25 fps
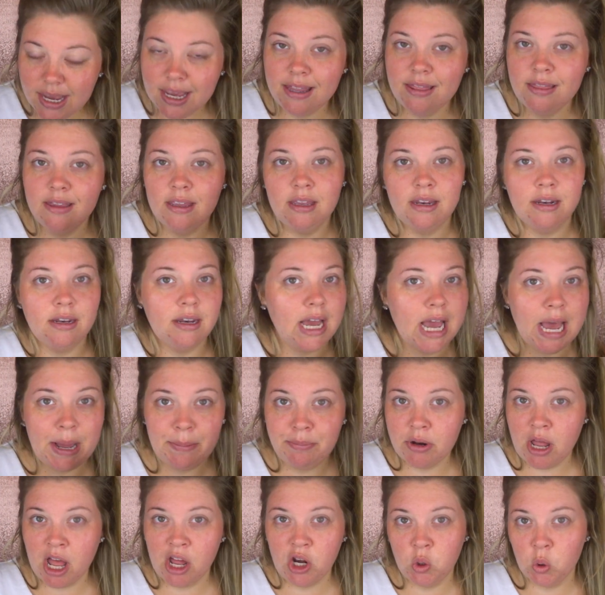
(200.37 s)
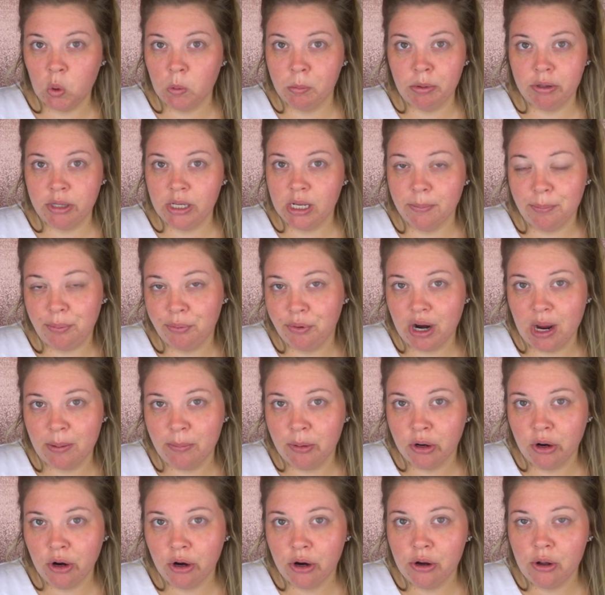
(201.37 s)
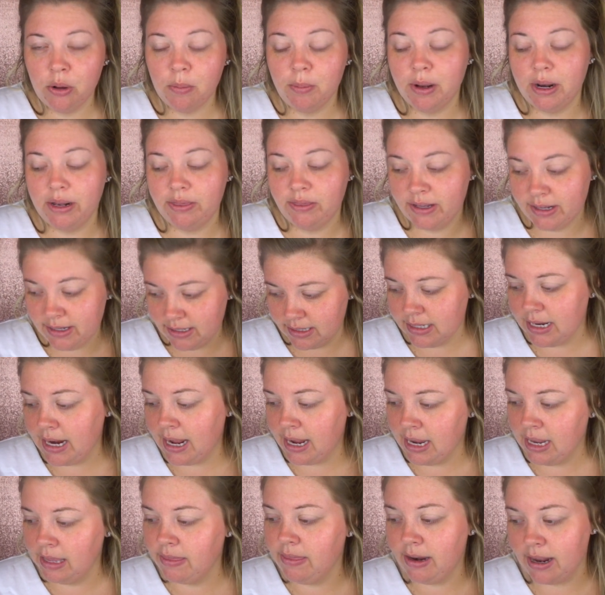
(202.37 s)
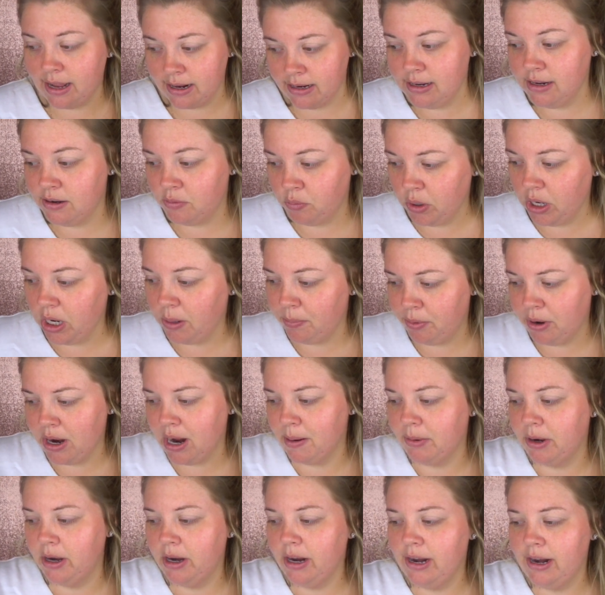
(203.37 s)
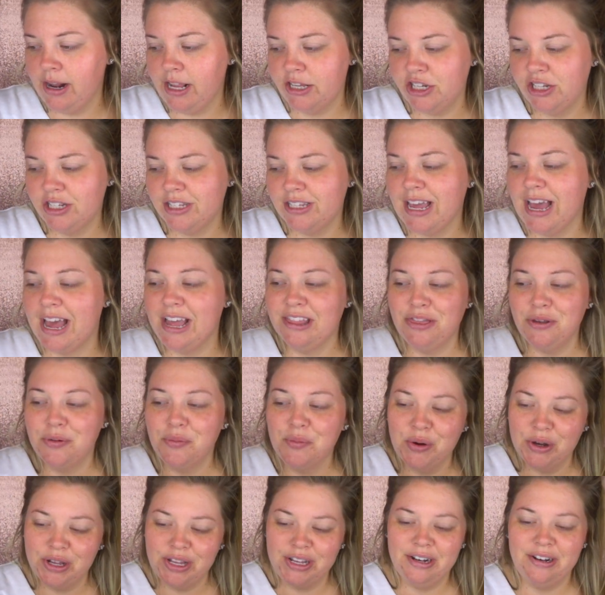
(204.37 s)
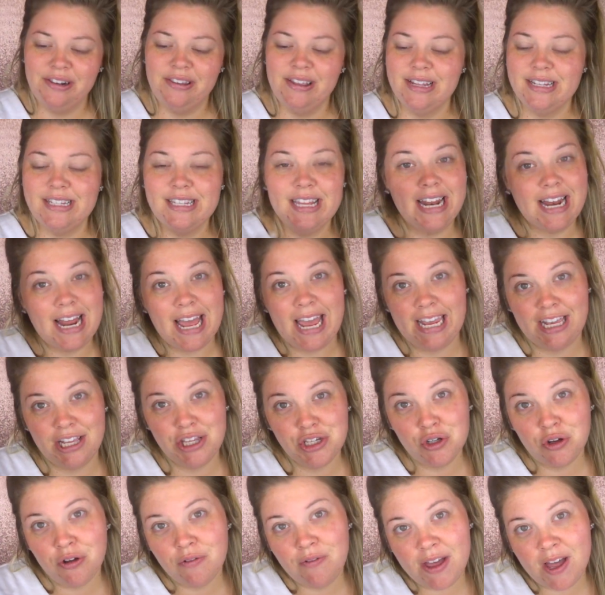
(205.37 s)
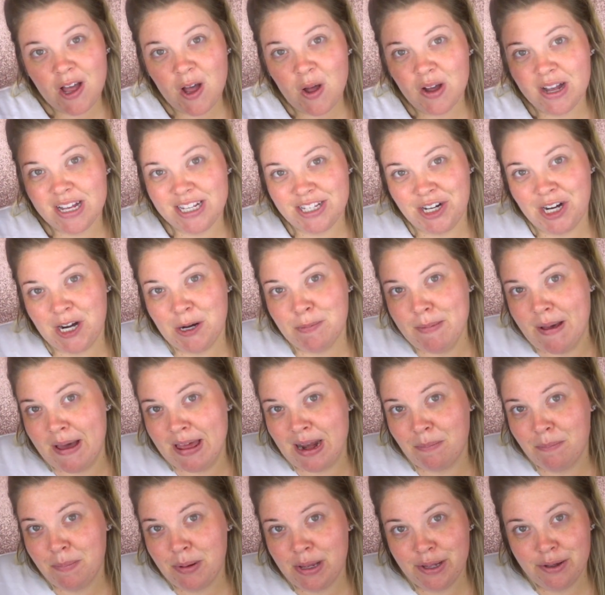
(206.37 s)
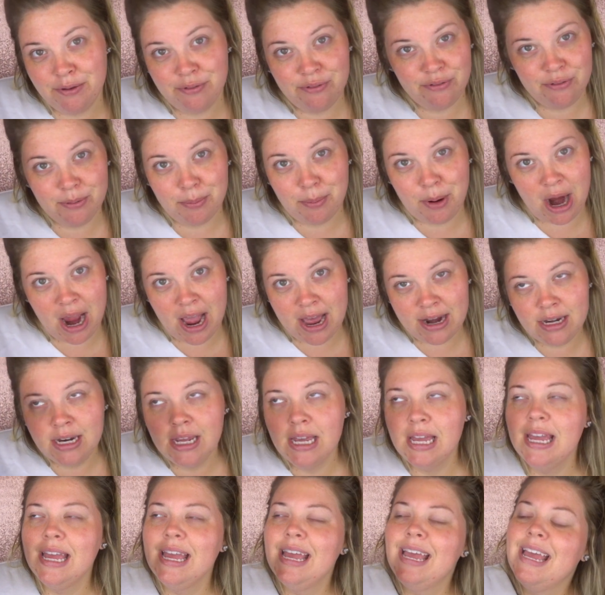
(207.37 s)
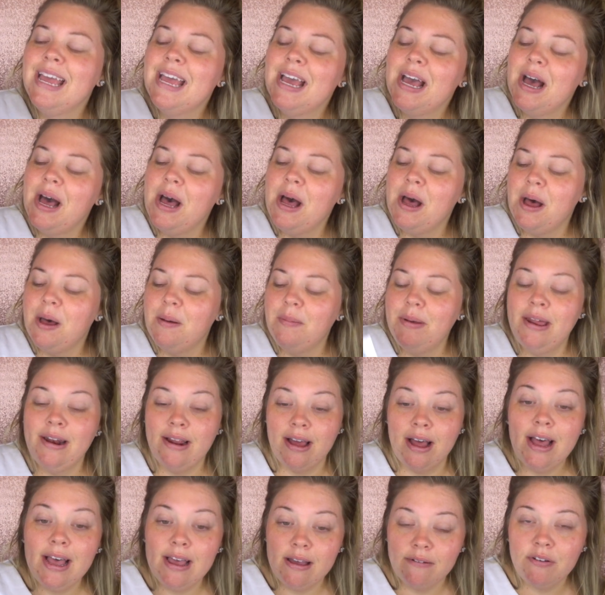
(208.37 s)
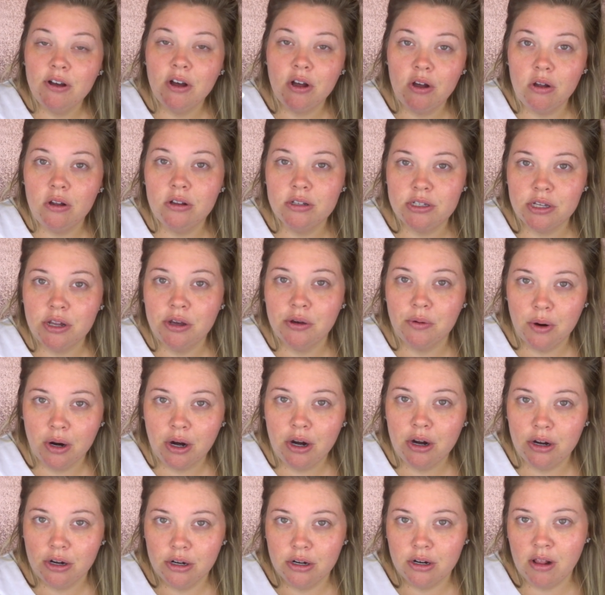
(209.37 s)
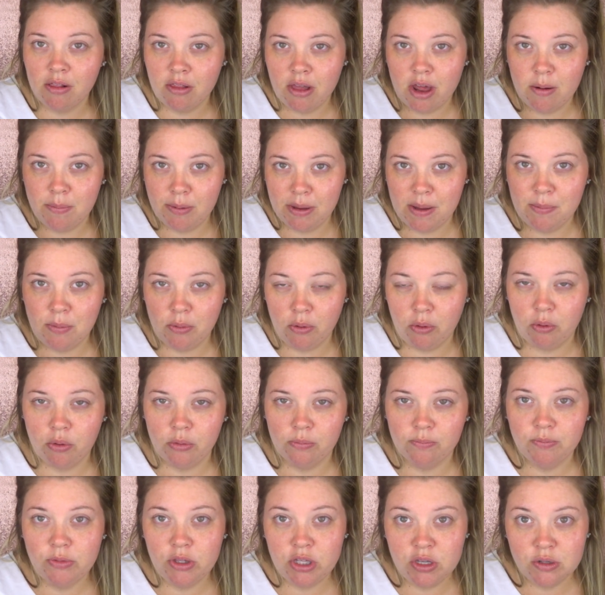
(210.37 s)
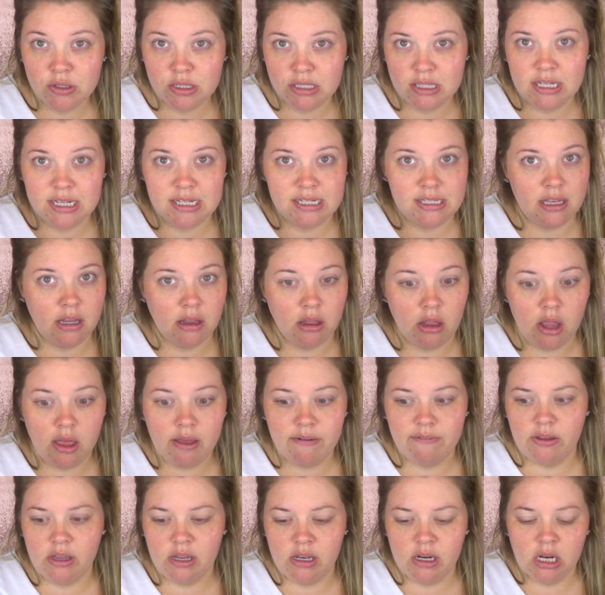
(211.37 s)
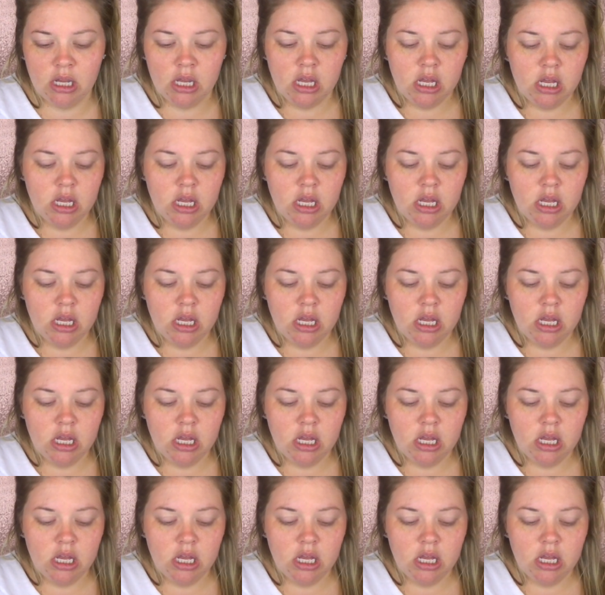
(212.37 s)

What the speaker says: And then I'm not normally a primer girl, but this day that I did wear a primer, and I just got the one that said Angel Veil because it reminded me of a bride. And I've also heard a lot of people use this and love it.